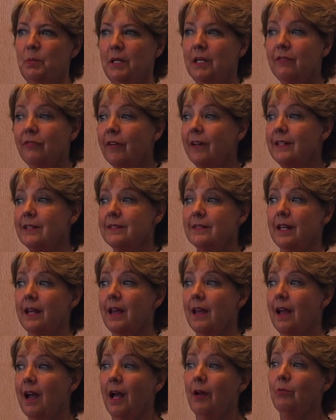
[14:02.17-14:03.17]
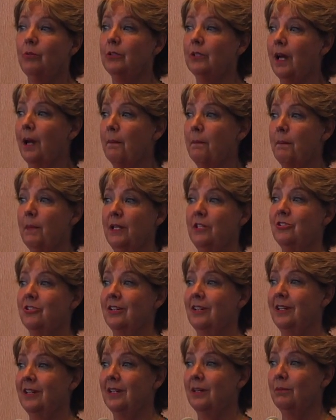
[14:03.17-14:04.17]
but if I say I will not
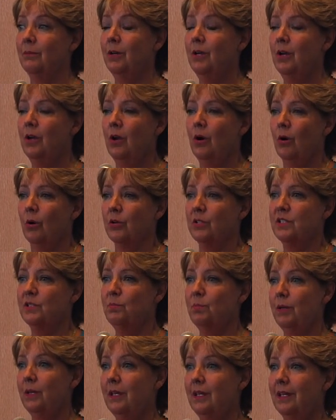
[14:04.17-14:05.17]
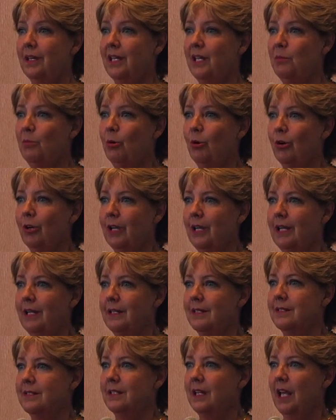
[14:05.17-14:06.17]
mention him or speak anymore in
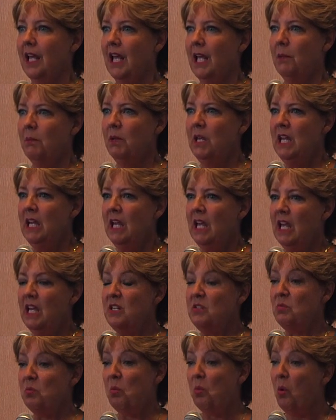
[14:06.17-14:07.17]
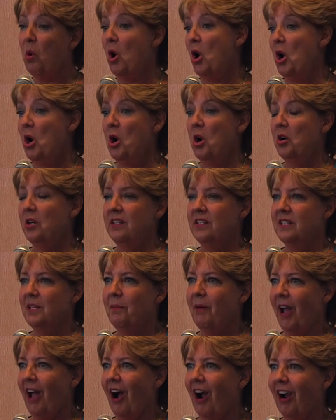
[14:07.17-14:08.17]
his name, his word is
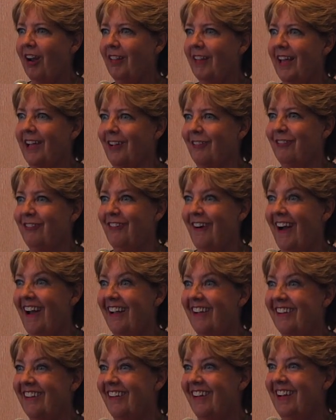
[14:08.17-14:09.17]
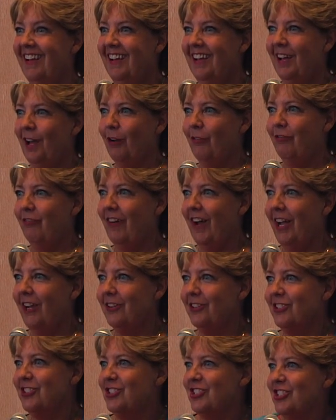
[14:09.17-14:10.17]
in my heart like a fire, a
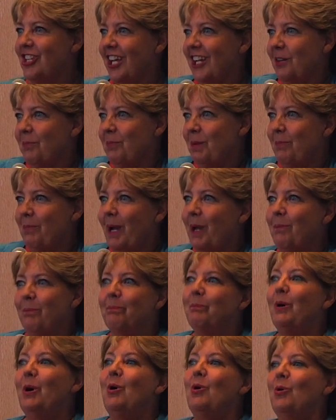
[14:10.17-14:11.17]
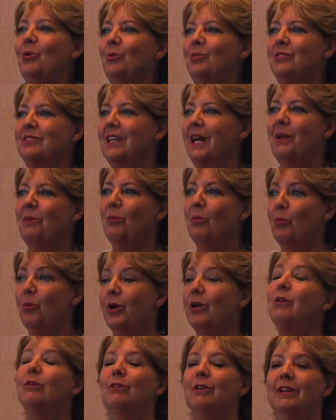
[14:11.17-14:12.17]
fire shut up in my bones. I am
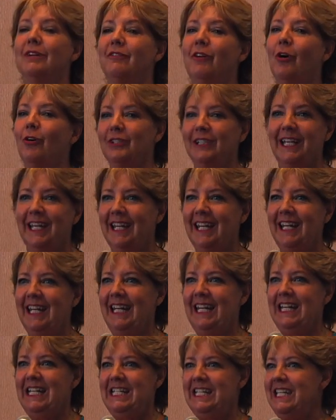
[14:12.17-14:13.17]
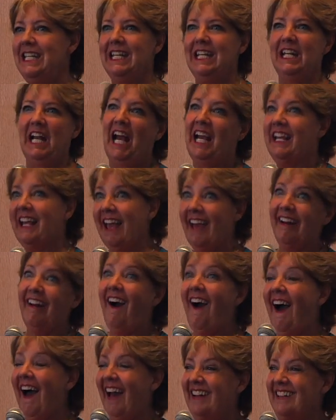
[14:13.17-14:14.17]
weary of holding it in. Indeed, I
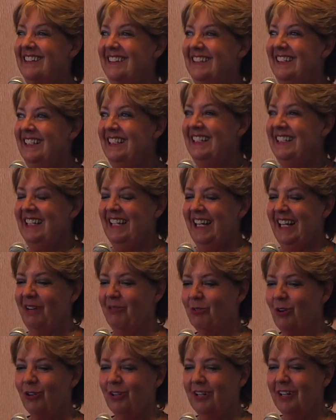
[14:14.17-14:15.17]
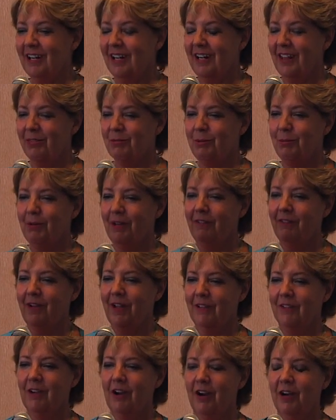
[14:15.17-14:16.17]
cannot. And I wrote it on a three by
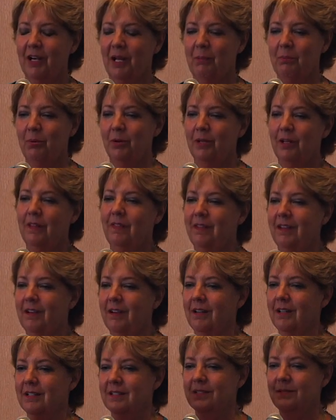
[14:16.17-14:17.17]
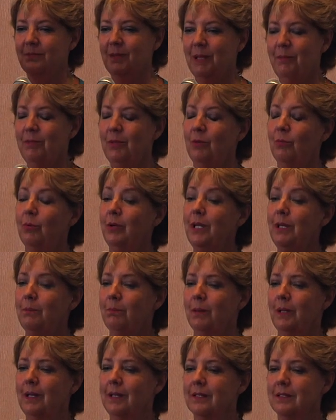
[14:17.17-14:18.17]
five card and I put it there, and it just made me
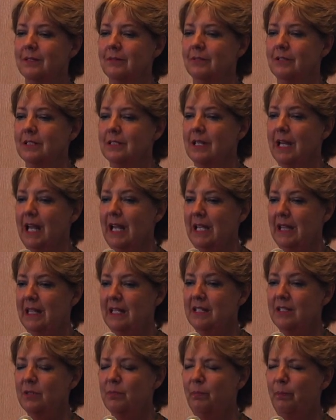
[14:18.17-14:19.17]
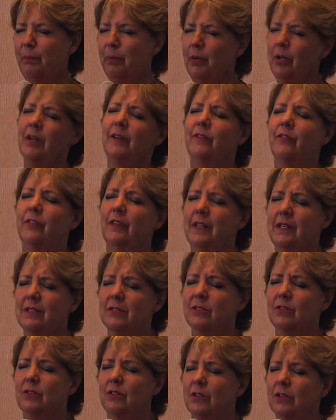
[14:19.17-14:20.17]
weep because it was like, this book for
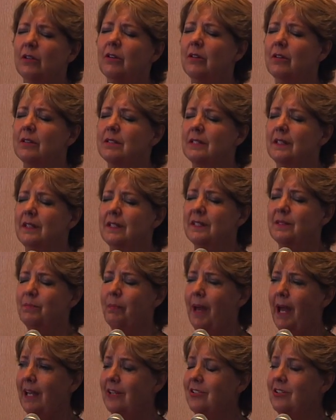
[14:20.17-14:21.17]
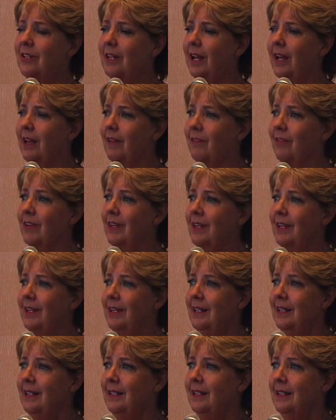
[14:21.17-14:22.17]
these girls and this passion I have
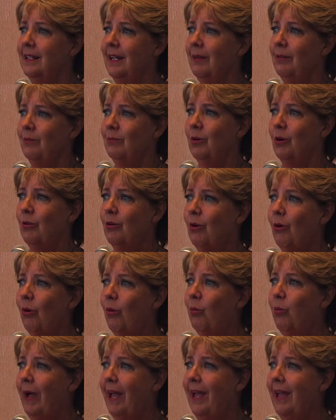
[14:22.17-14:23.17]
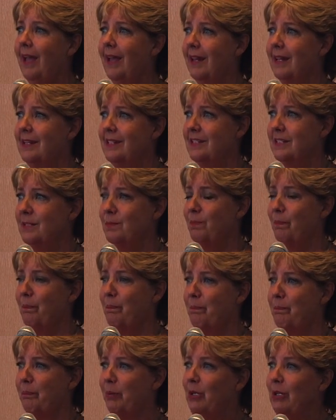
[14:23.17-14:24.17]
won't go away, and it just
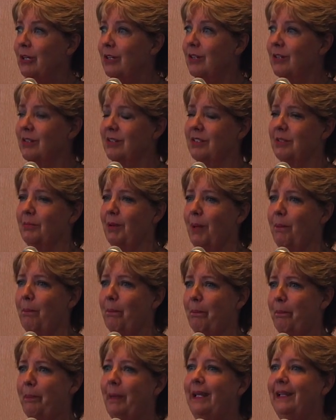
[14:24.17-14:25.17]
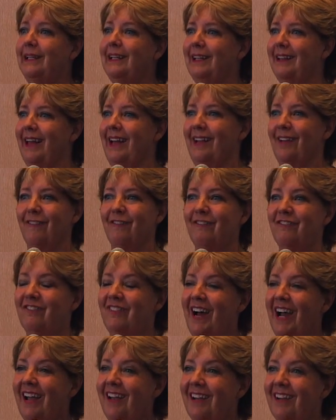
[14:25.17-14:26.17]
burns in my belly like a
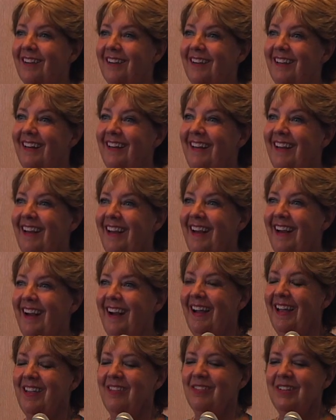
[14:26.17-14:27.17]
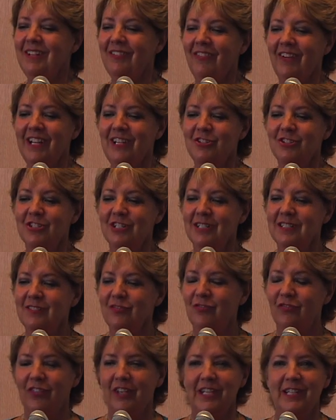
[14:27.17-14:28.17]
fire. And even if I
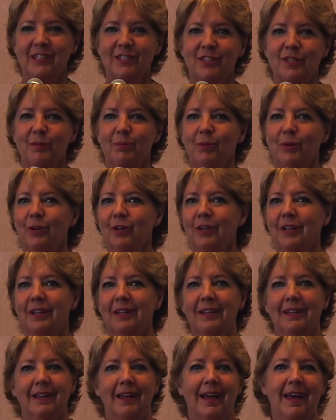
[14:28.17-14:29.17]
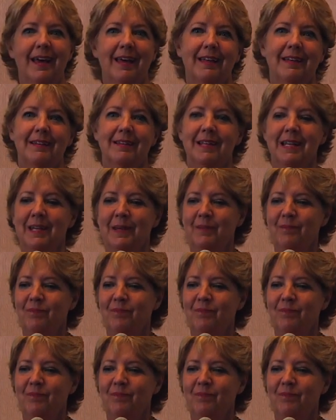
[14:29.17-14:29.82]
just finish the book and